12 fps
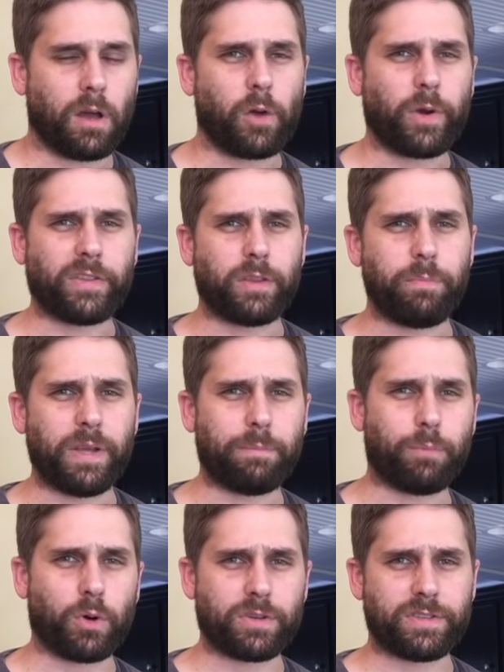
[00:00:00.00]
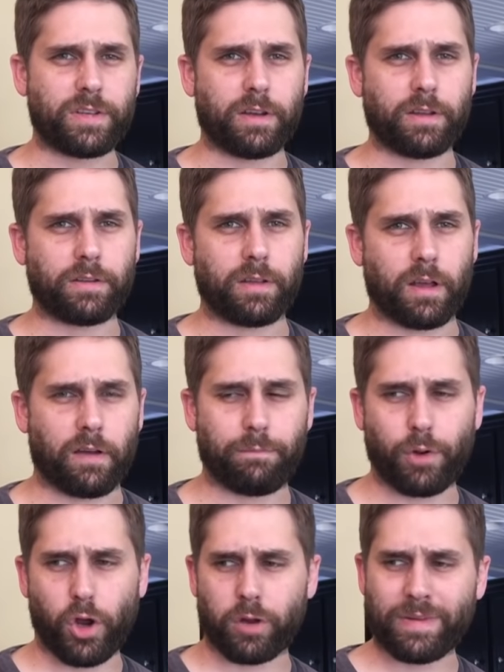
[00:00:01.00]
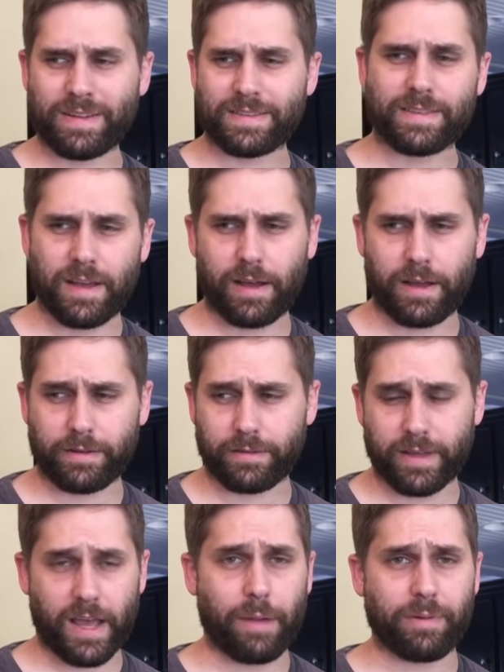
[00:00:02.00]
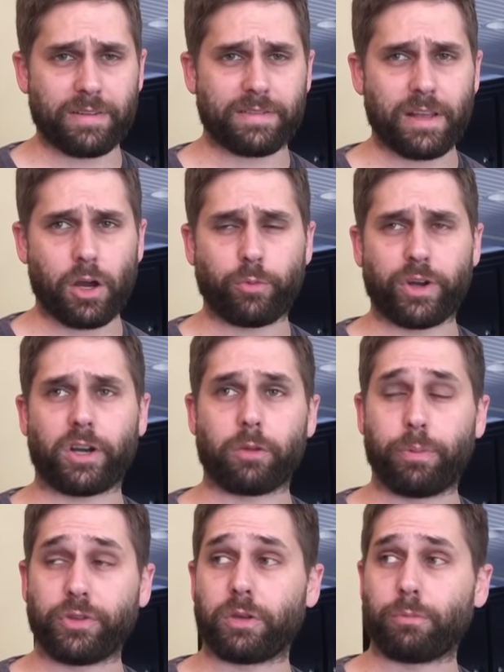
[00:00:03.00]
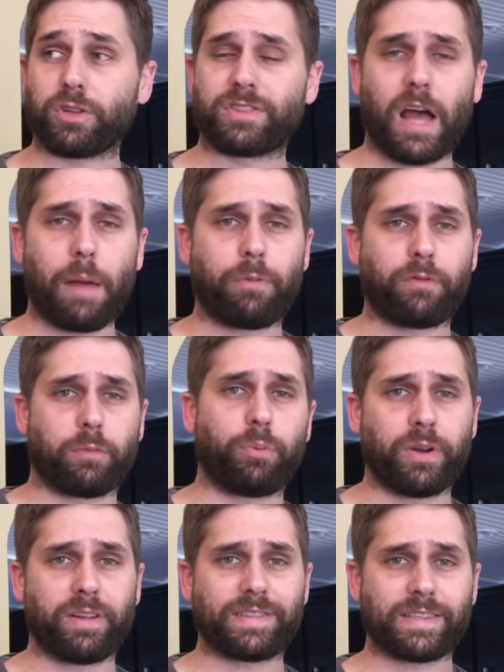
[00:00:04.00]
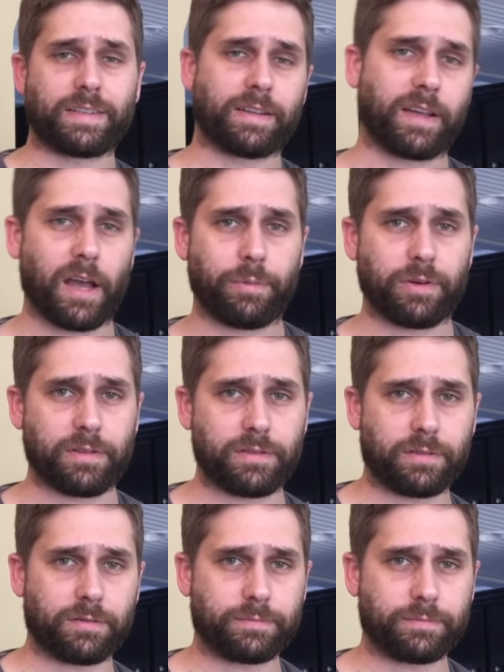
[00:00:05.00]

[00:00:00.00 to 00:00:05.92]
All right, the beadboard's done. I've brought them inside the cabinets. Now I'm ready to put them on top of the pre-existing cabinets.